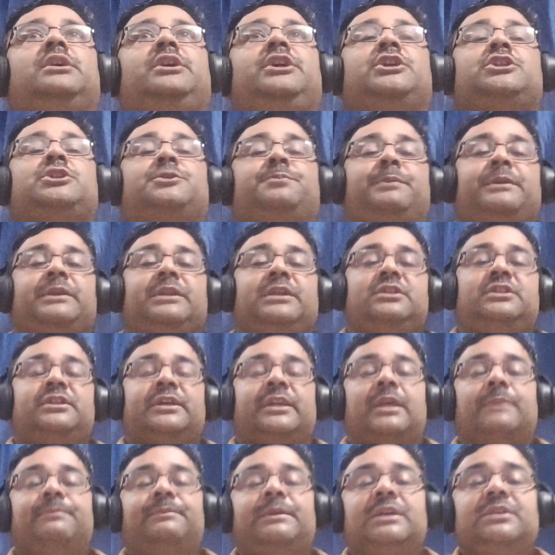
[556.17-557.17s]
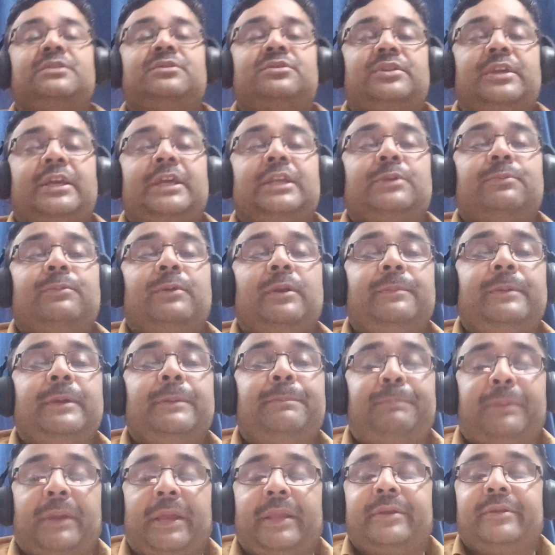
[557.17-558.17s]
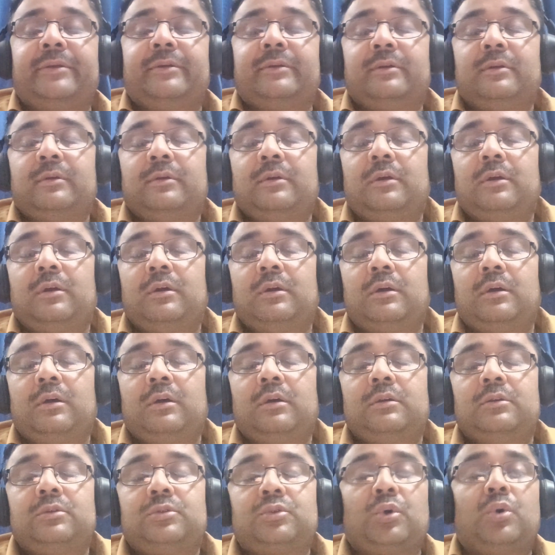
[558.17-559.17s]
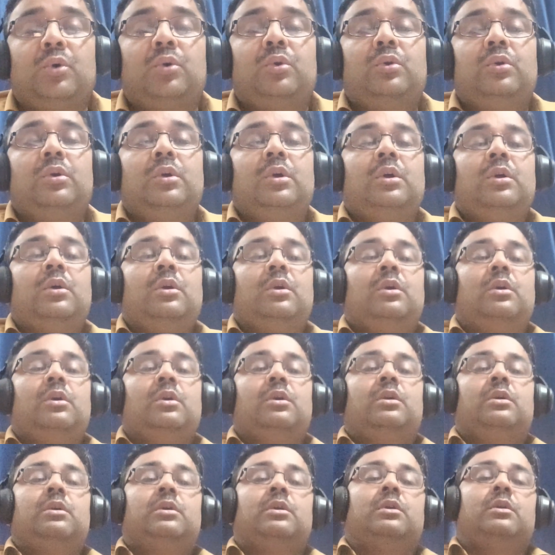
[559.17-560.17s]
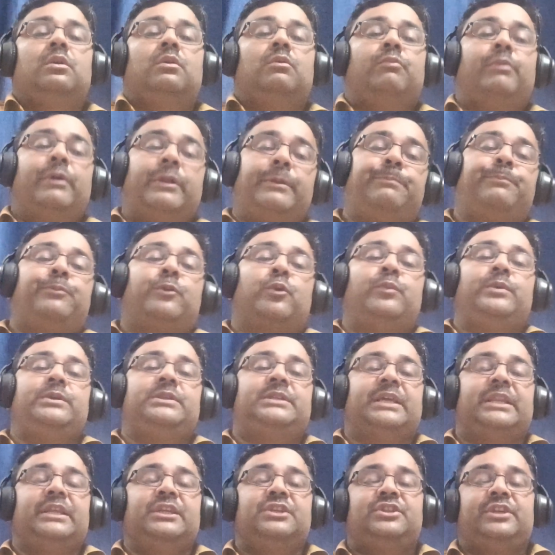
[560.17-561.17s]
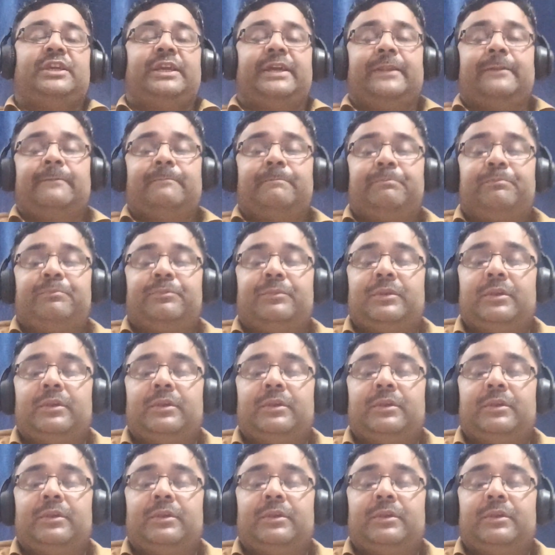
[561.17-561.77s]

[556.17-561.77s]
expenditure of the state will be paid? So, one provision is there.